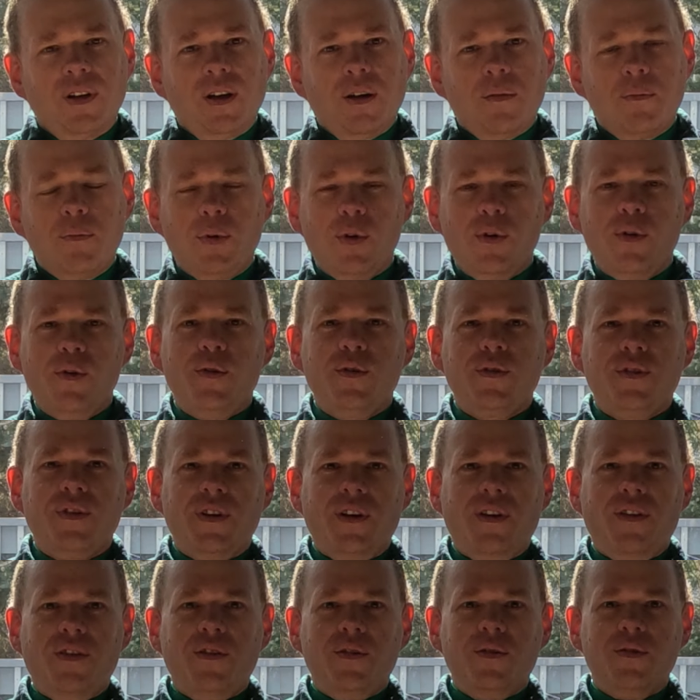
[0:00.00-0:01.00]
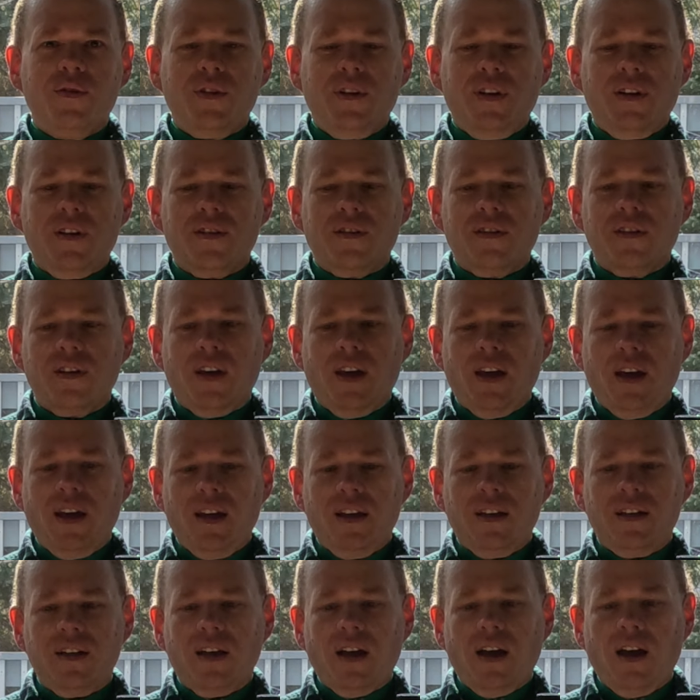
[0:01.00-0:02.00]
a booze enthusiast
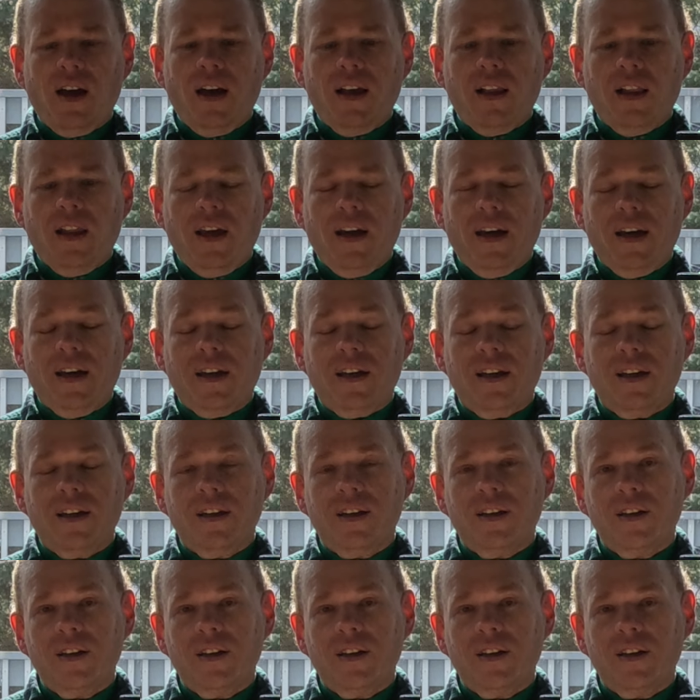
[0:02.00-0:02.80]
and I like